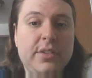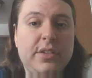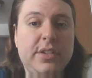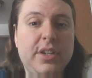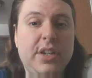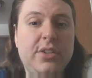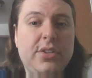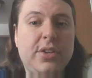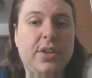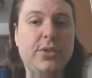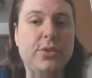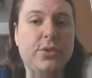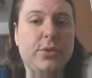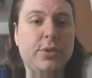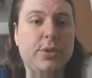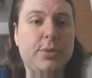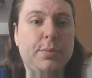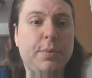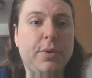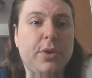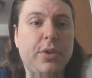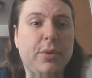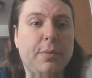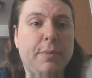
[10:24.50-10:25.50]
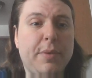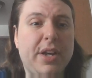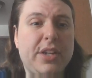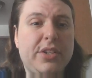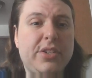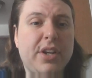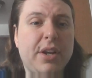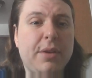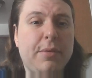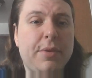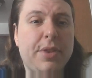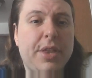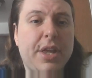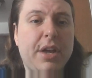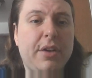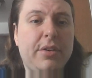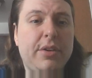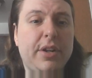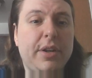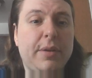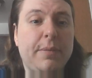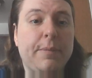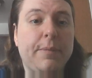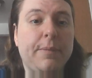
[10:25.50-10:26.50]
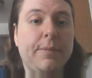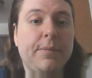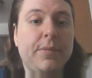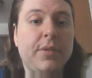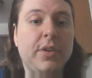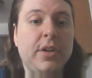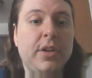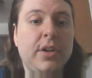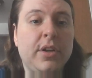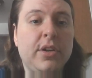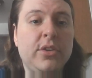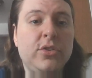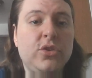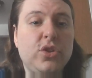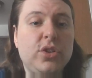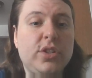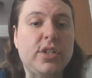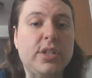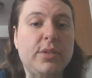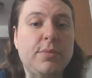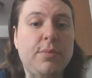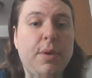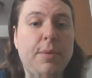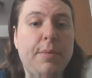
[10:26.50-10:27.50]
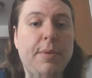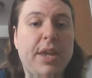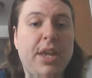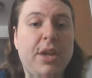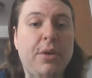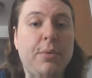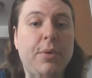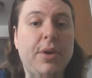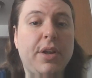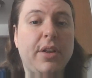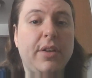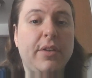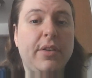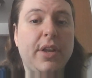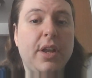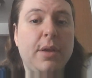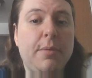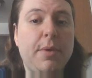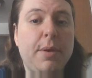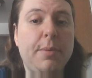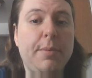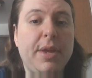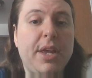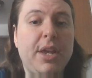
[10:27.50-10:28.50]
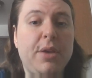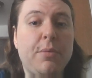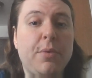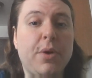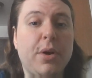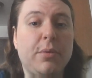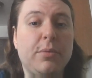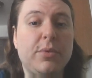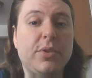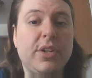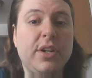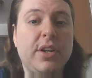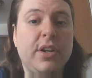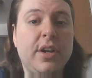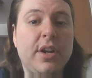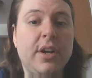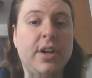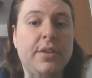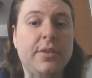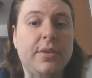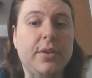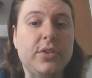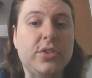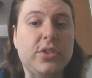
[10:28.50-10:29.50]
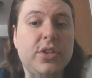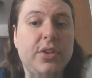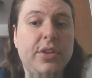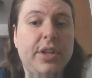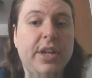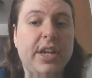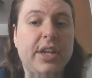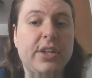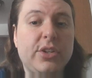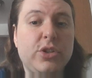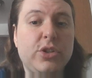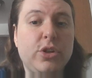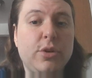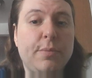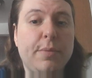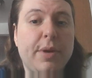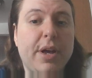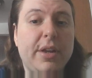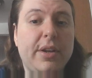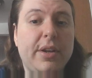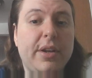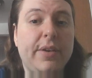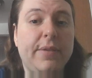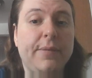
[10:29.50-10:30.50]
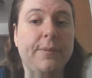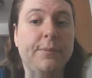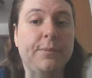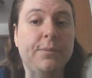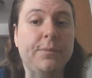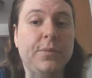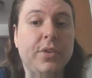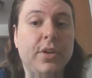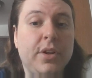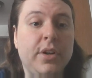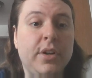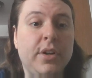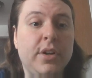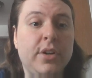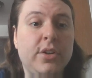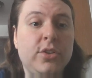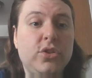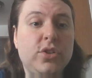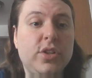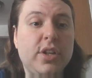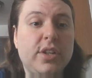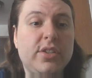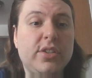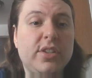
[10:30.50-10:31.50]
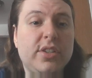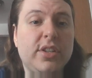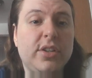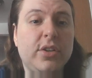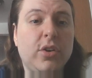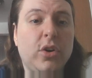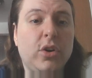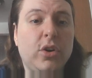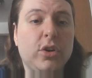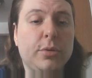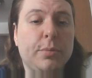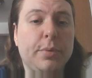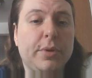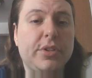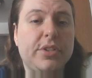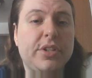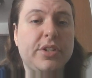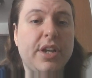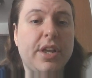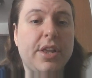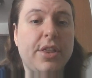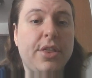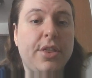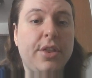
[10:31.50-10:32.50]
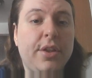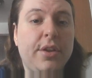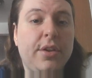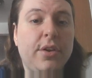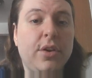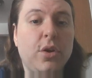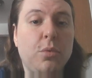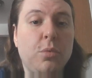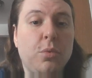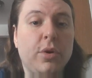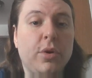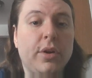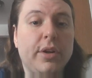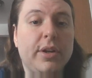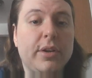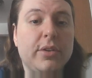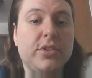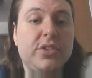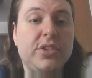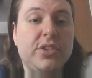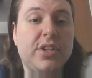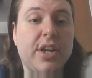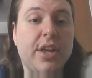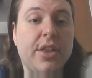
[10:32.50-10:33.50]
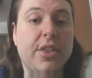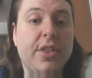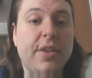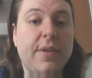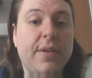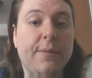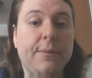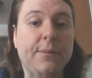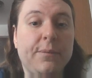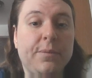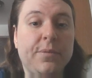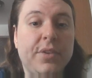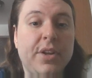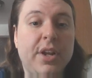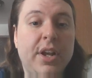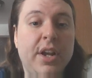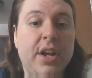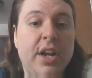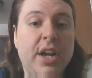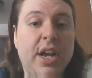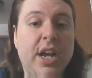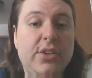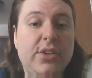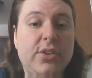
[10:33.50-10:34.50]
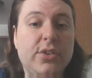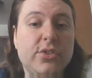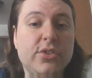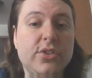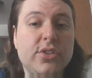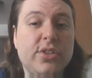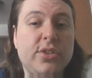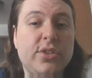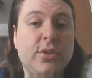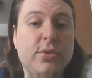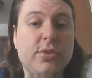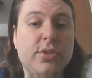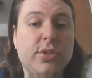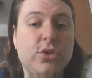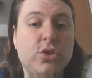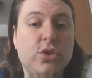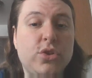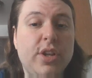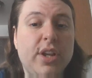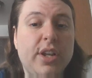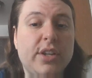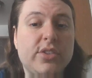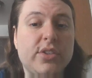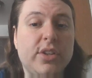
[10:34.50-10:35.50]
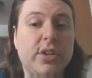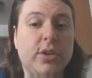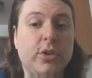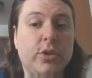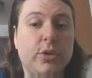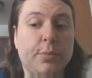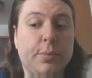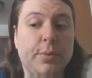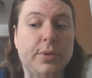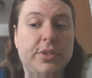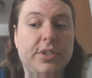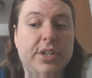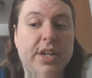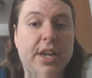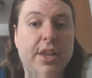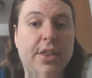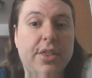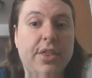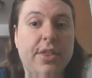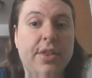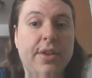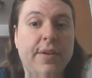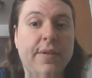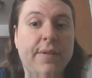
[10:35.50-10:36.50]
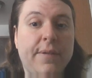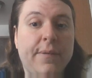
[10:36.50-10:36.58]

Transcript: Dean tells her his brother might die without him. She says maybe he will, and maybe he won't. There's nothing he can do about it. She says it's an honorable death, a warrior's death. He tells her there's no such thing as an honorable death.